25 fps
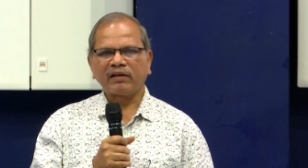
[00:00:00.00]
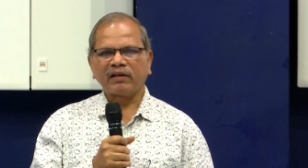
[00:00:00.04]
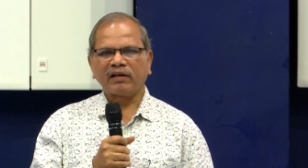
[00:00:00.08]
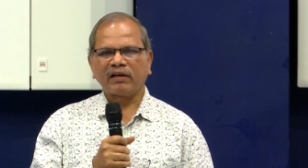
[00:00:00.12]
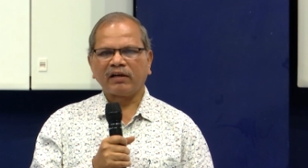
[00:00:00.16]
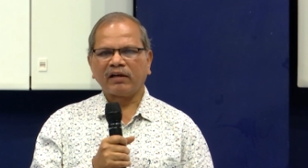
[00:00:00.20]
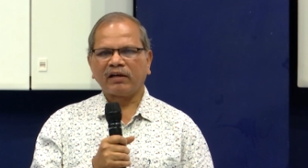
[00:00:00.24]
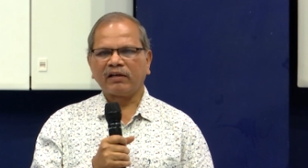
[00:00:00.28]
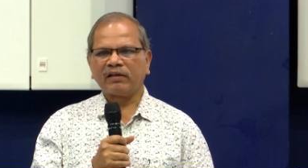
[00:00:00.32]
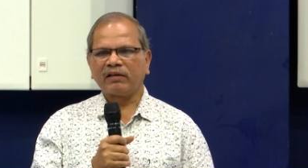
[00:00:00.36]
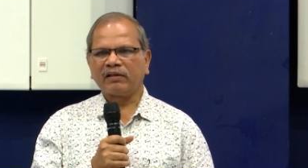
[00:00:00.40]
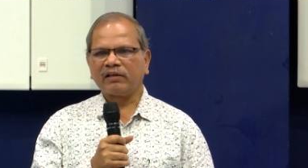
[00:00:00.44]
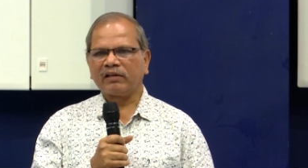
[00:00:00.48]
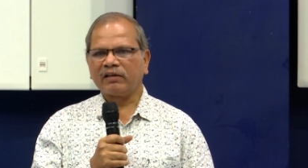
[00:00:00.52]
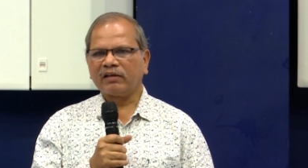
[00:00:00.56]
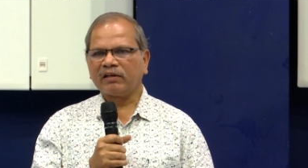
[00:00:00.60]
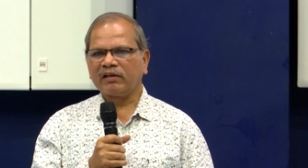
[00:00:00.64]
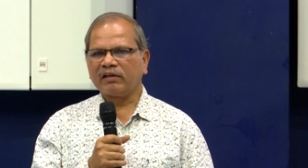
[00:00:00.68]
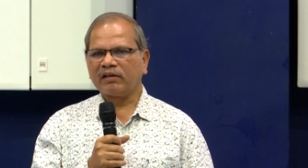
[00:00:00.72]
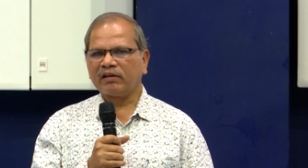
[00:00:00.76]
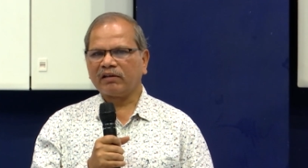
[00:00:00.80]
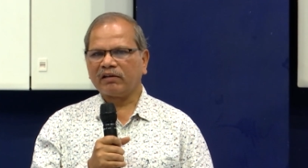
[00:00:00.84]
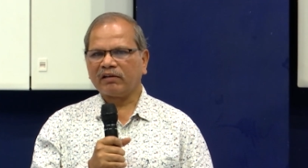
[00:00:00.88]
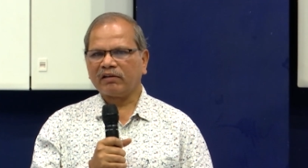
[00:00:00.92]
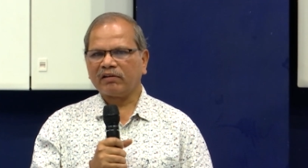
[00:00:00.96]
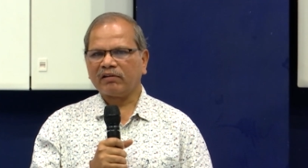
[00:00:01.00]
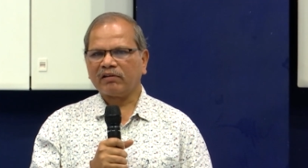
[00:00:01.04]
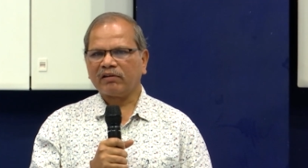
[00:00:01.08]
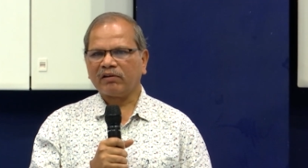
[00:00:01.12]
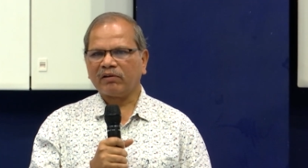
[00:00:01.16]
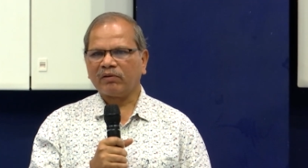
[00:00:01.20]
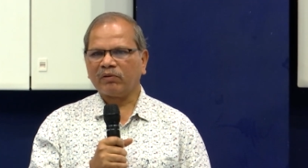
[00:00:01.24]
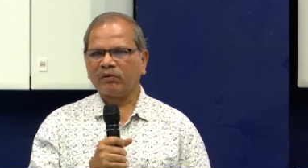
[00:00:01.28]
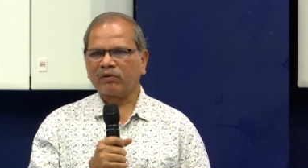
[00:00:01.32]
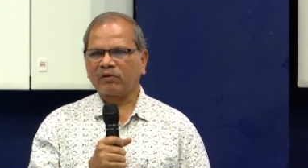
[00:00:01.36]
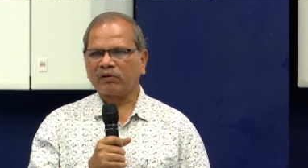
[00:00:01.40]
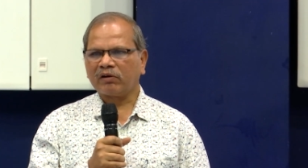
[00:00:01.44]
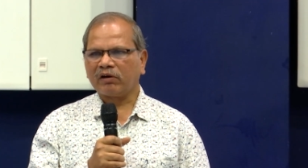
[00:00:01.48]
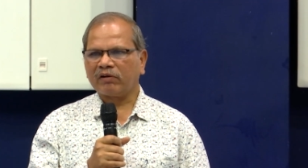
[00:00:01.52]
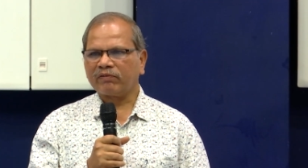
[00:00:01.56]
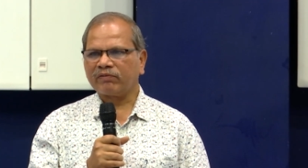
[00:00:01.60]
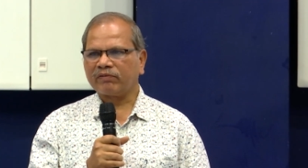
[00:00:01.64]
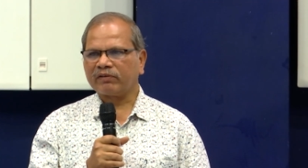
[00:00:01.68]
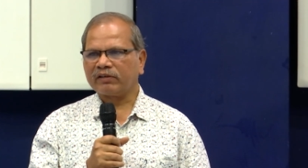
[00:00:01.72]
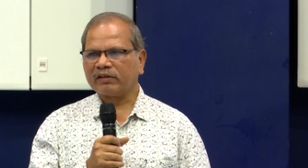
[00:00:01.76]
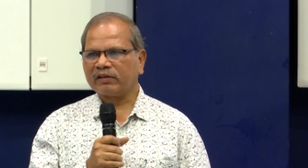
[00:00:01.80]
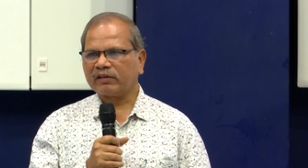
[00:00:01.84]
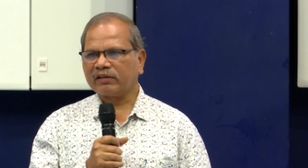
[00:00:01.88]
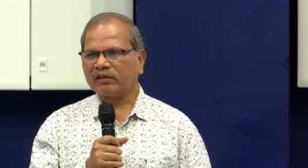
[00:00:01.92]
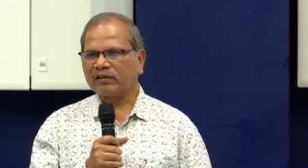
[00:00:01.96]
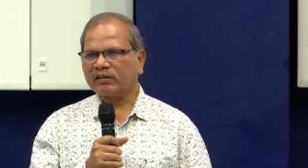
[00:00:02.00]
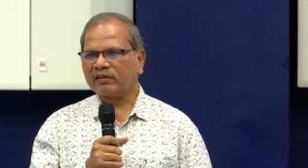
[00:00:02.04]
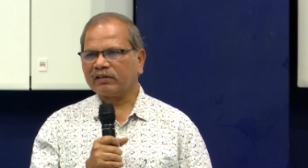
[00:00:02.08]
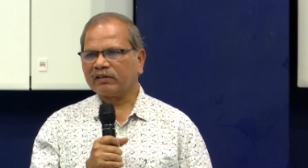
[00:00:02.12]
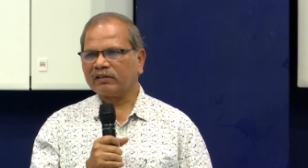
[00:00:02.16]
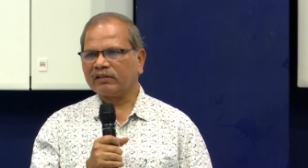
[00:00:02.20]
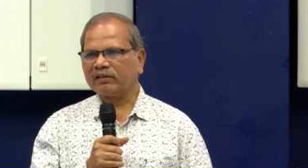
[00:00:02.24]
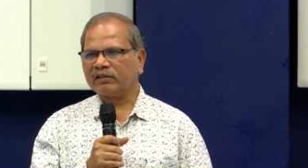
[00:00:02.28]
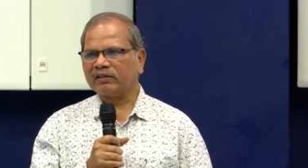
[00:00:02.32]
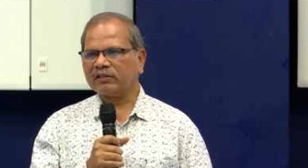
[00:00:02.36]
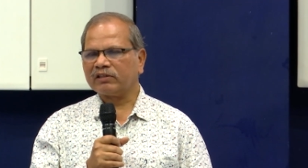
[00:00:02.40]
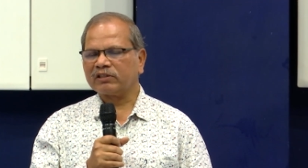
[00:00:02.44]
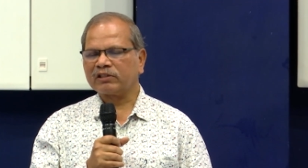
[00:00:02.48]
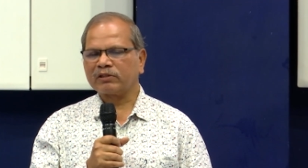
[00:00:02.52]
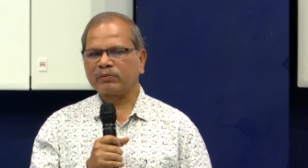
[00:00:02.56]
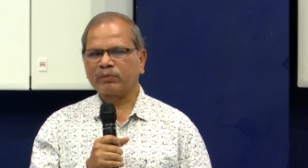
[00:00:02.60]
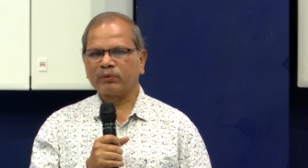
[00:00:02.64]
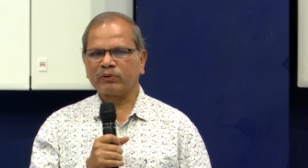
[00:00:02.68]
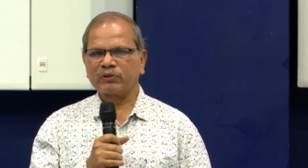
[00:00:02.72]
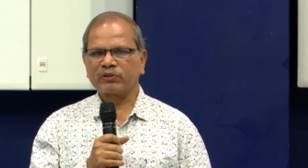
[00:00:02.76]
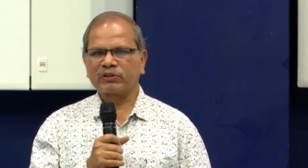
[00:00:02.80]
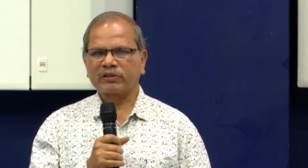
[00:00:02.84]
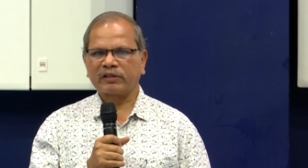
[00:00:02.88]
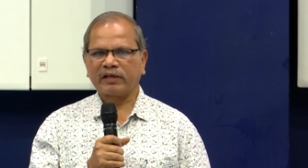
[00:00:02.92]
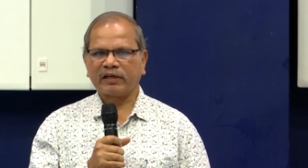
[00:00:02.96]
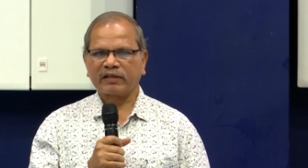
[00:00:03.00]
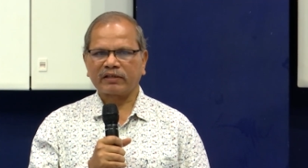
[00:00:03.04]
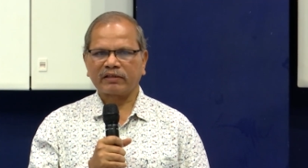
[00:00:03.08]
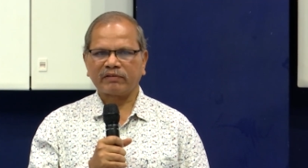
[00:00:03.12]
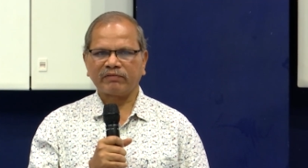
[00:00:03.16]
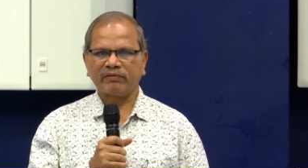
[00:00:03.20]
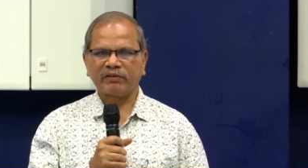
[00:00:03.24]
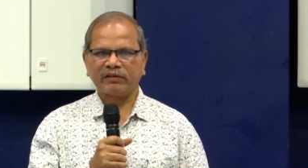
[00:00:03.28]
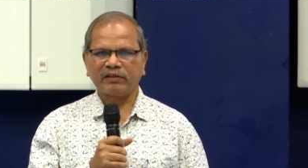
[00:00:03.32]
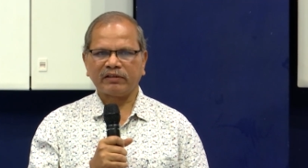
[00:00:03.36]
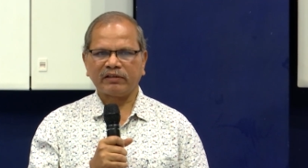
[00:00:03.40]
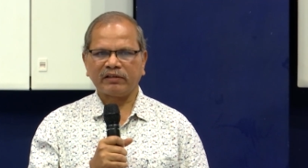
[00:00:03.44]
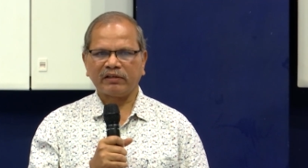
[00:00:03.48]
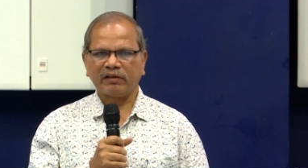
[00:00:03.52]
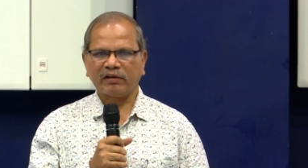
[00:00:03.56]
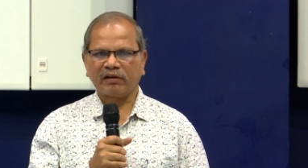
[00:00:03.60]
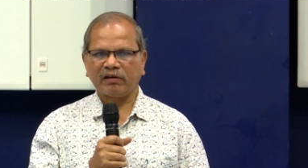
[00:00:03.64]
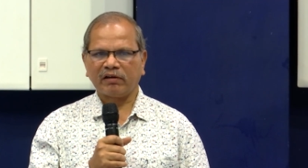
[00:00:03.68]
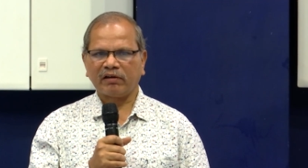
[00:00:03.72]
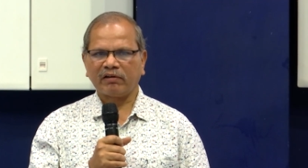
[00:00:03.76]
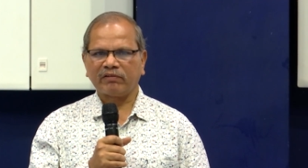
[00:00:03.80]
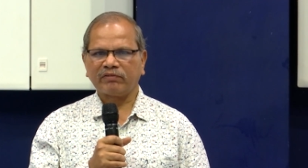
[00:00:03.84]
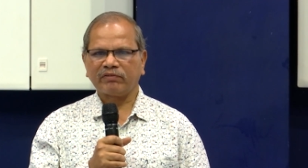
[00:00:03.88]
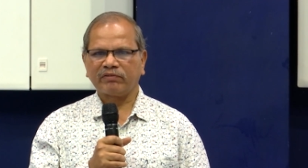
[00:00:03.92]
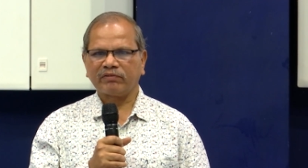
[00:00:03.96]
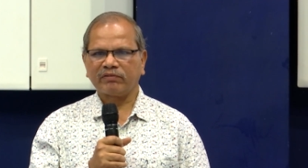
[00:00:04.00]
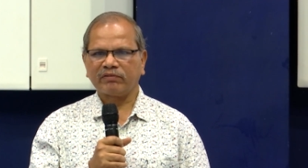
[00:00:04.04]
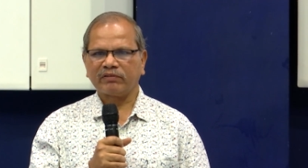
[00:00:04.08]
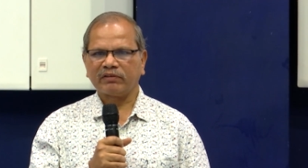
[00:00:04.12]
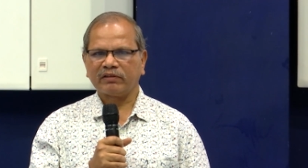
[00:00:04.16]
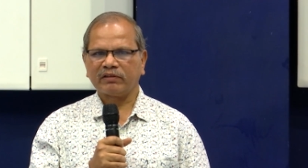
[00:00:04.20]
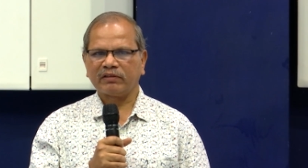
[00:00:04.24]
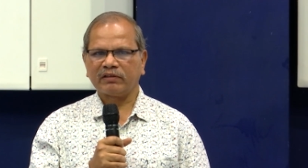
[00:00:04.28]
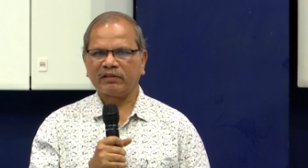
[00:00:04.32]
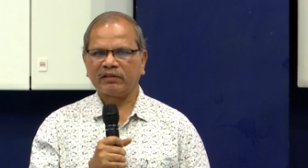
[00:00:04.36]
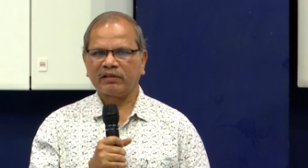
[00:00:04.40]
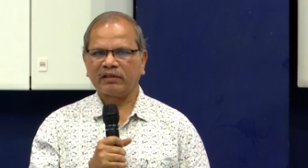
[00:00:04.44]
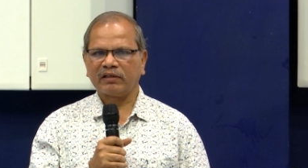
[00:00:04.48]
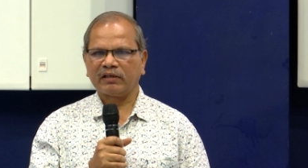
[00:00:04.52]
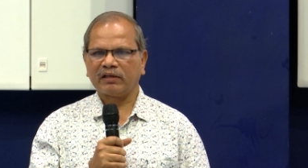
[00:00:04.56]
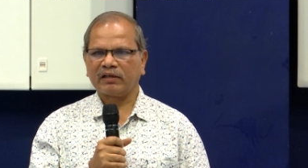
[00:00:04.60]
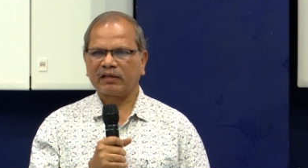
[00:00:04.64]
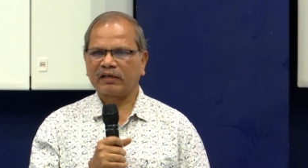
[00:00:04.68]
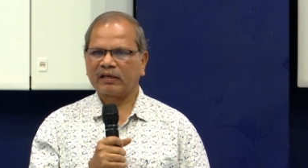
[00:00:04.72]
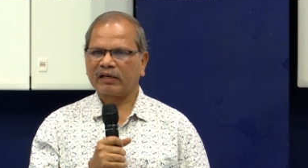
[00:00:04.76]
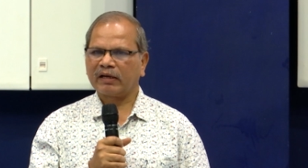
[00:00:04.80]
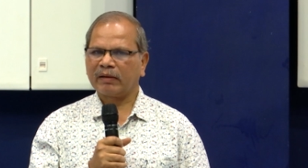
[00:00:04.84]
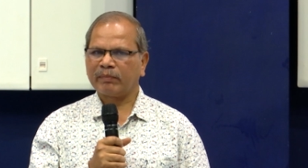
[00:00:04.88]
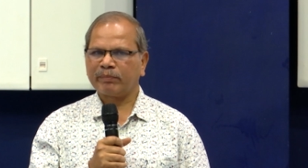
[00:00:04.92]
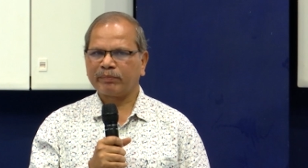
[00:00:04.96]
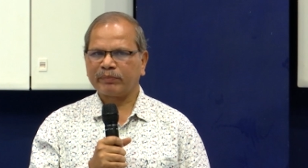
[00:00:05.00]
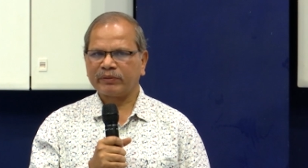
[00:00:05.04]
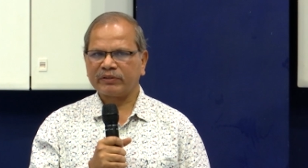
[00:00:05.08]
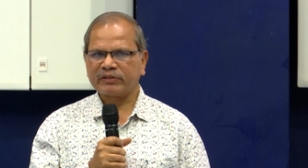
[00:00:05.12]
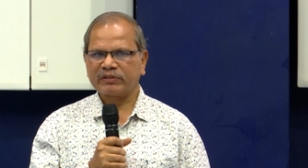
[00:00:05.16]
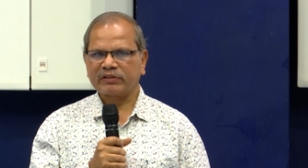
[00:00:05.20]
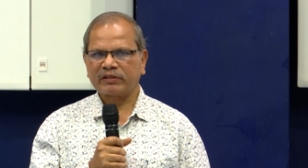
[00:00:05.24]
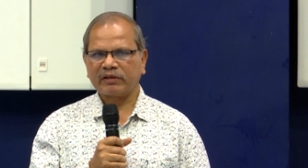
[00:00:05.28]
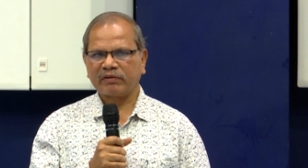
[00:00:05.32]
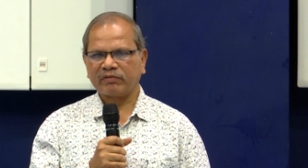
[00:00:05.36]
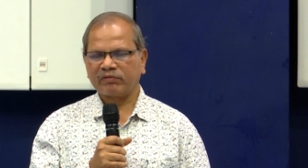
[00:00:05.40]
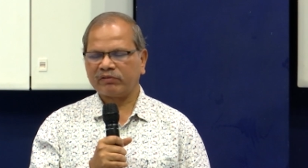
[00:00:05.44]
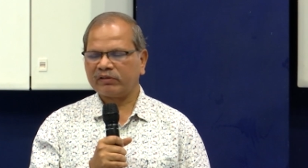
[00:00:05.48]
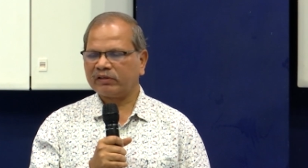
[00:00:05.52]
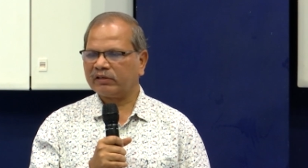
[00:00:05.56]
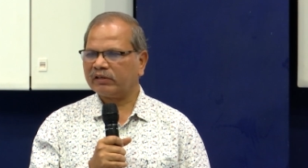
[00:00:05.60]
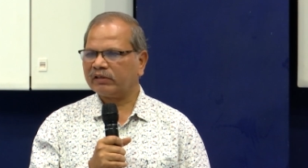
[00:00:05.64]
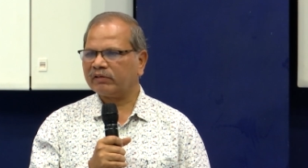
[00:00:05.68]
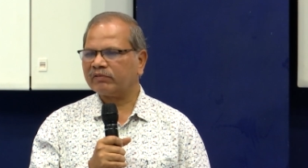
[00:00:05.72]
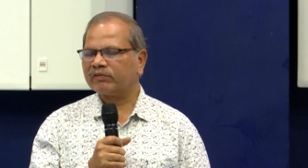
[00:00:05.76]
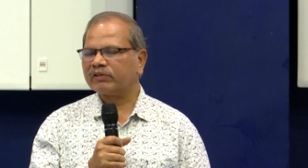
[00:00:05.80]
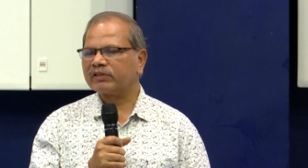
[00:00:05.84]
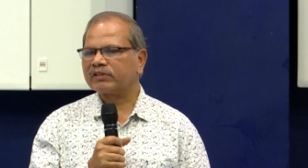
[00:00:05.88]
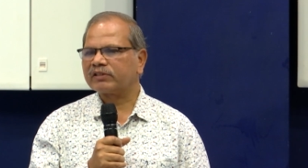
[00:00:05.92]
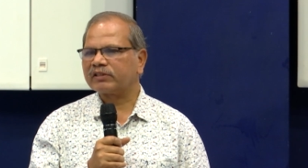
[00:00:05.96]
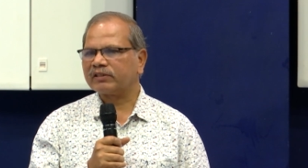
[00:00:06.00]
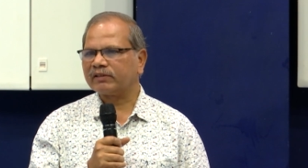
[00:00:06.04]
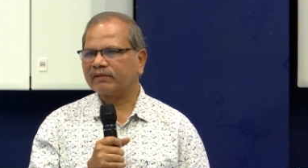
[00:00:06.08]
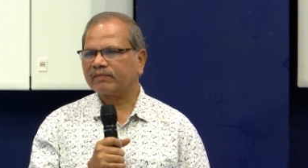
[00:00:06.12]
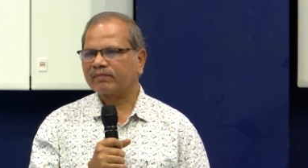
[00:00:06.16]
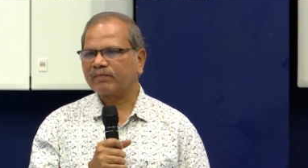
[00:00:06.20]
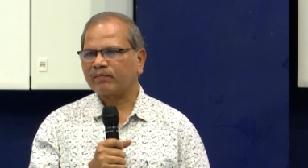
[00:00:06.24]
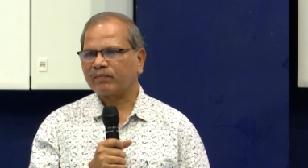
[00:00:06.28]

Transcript: and look after the sports activity of the campus of the university.